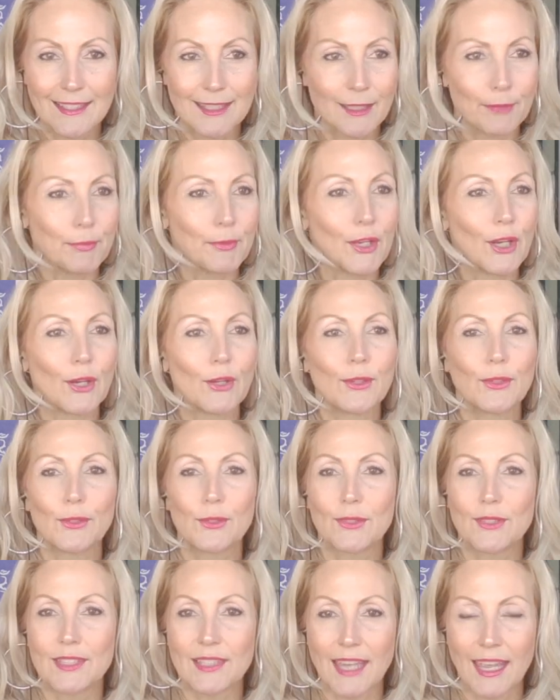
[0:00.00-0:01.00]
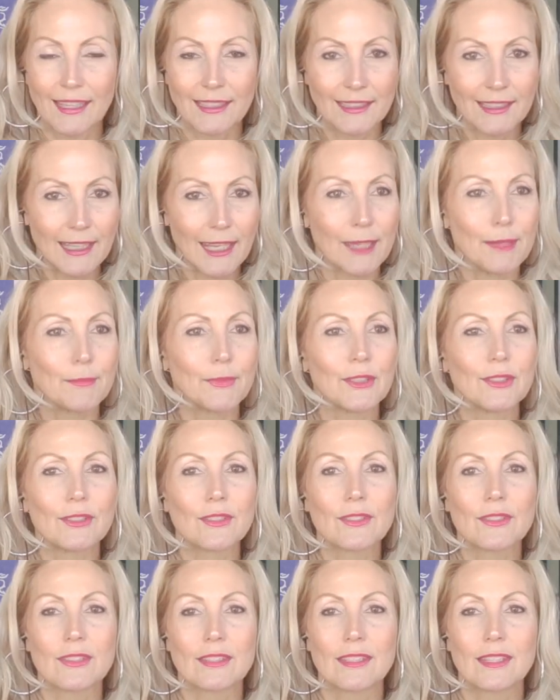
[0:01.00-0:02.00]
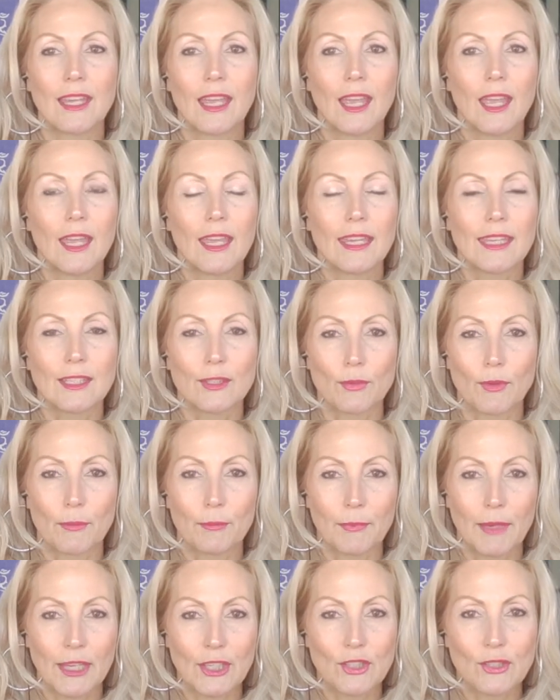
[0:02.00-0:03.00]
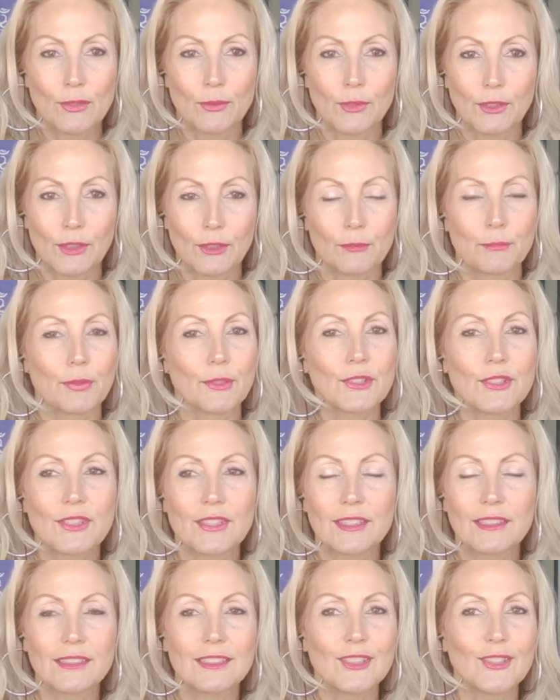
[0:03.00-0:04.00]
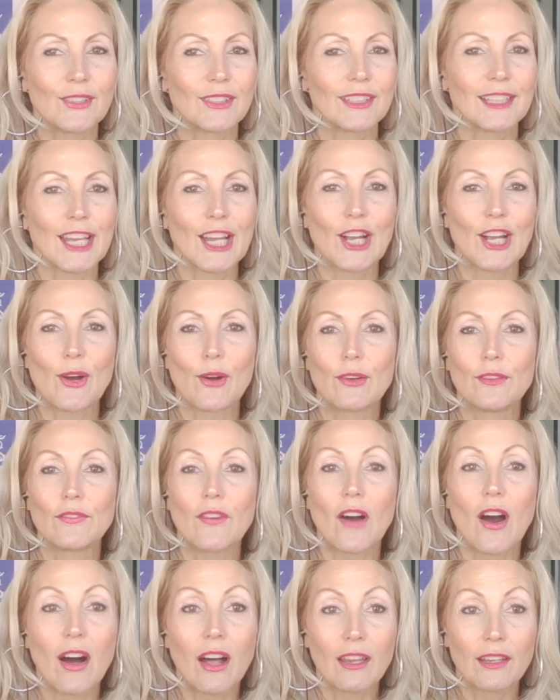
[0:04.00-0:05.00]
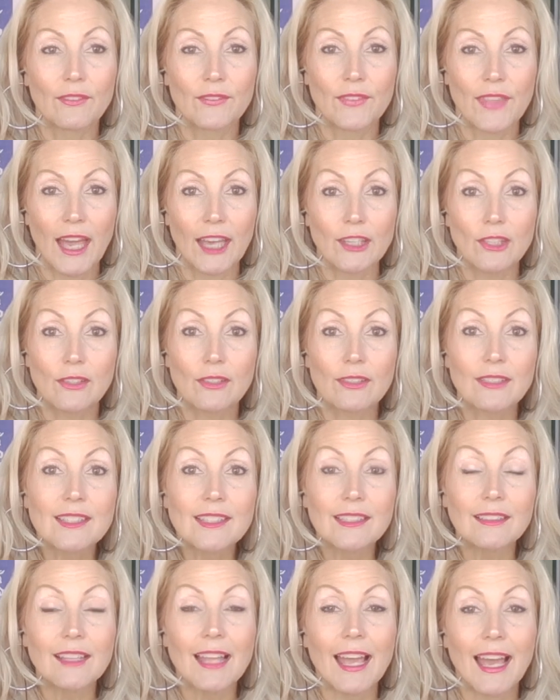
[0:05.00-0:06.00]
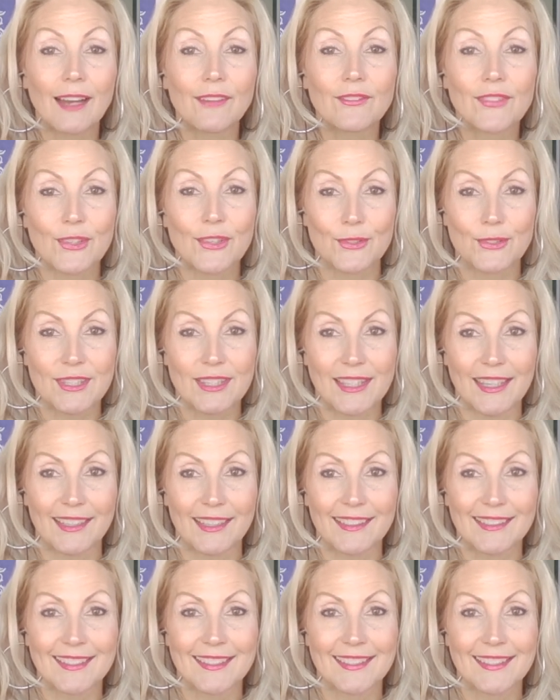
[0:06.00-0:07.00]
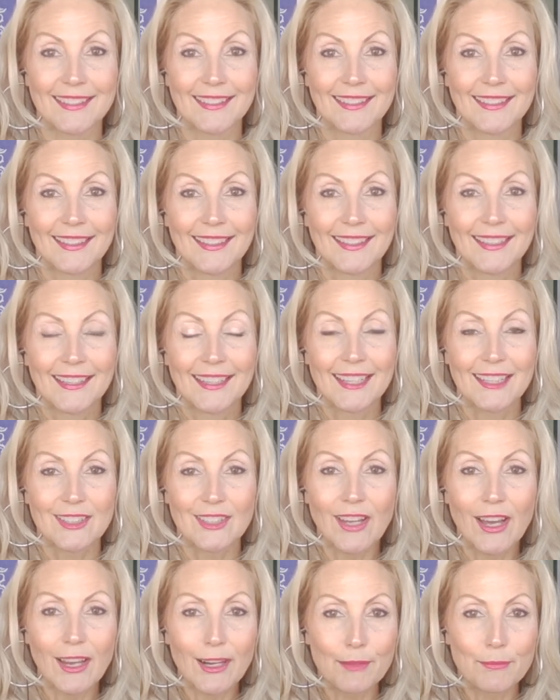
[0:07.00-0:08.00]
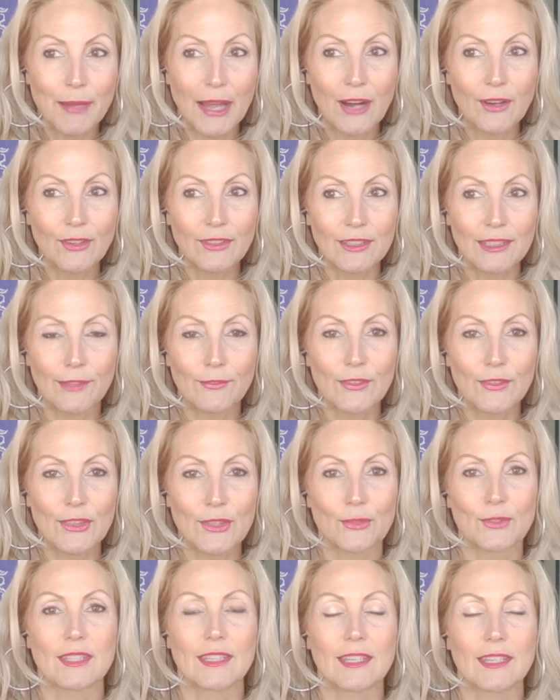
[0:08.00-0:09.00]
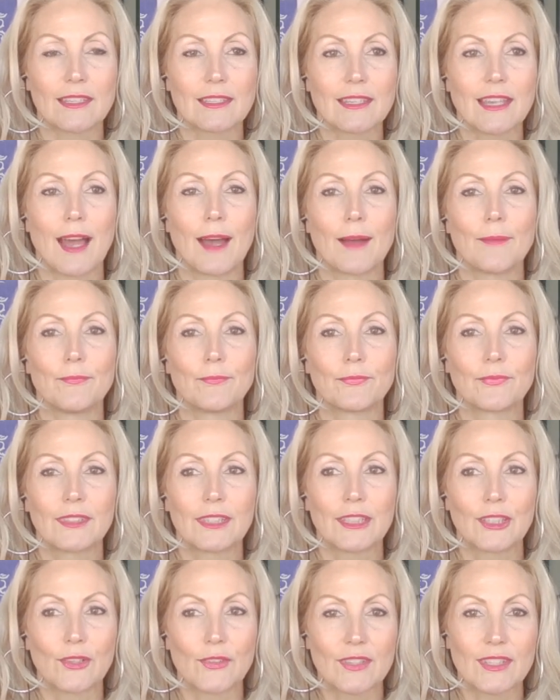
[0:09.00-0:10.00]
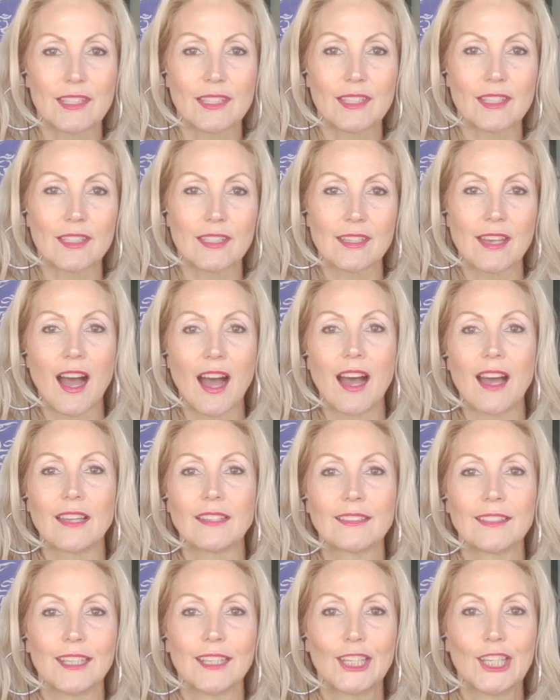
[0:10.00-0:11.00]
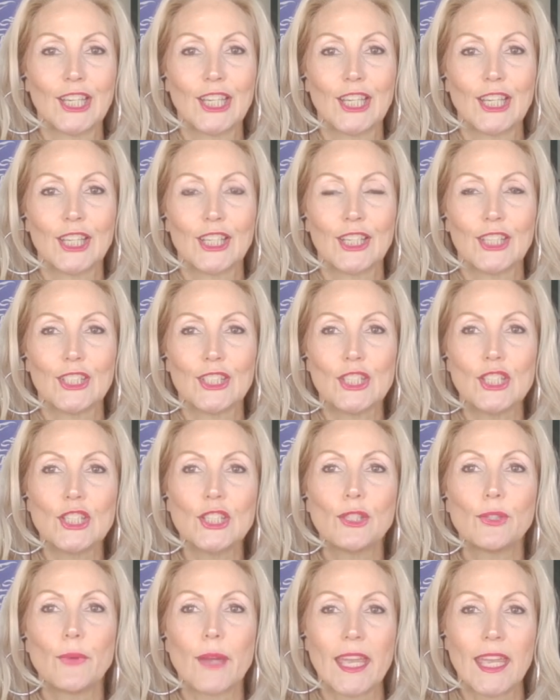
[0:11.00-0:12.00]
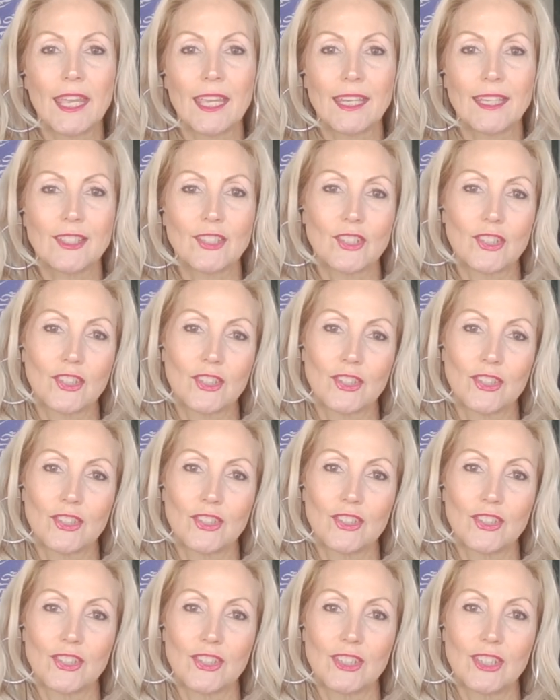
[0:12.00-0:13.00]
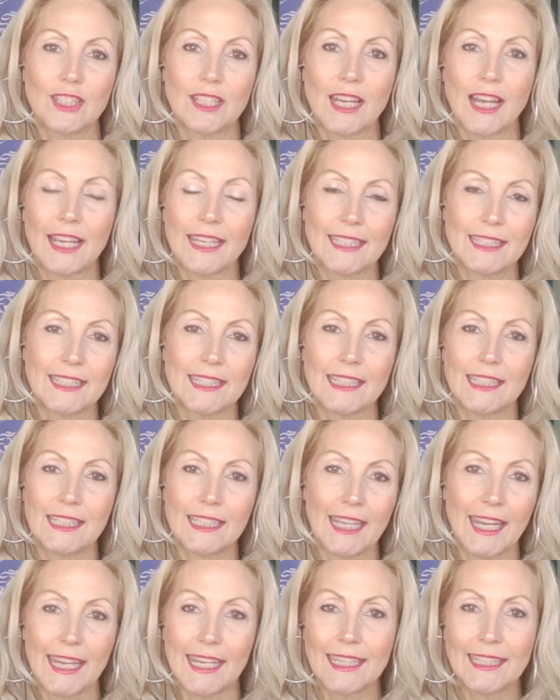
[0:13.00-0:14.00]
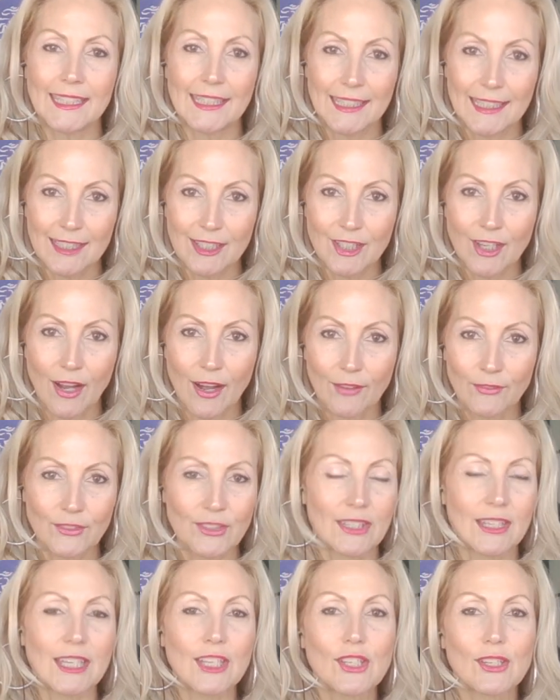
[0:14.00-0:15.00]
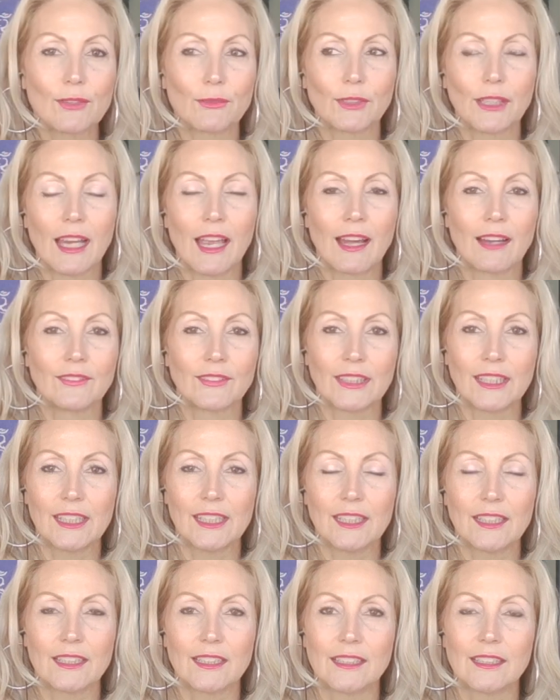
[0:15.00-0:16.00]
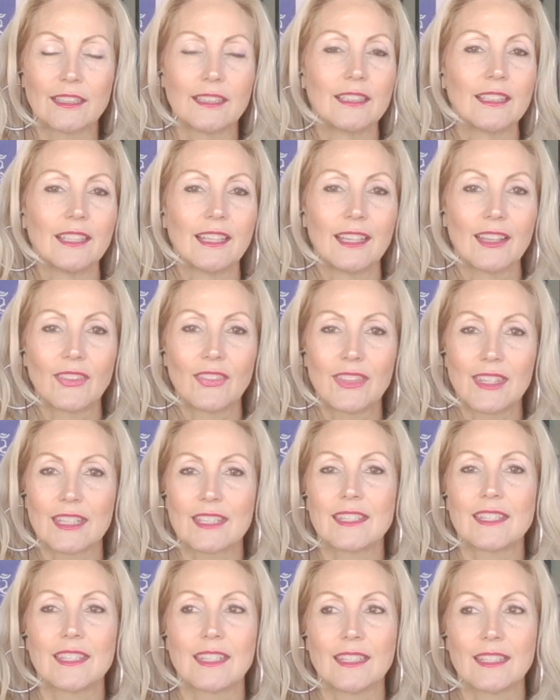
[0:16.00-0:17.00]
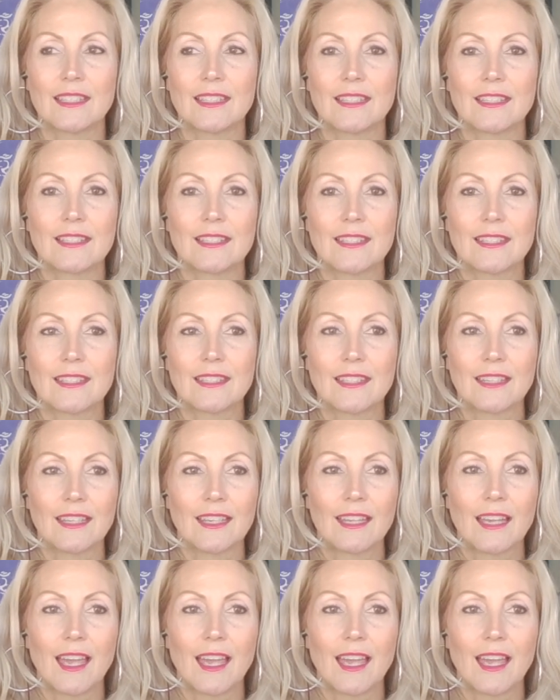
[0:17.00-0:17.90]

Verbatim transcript: zip codes and labels is what makes you a good person. You can let go of all of that. You can still have those things. It's not about giving those things up. You know, this is not new age nineteen eighties conversation we're having here. This is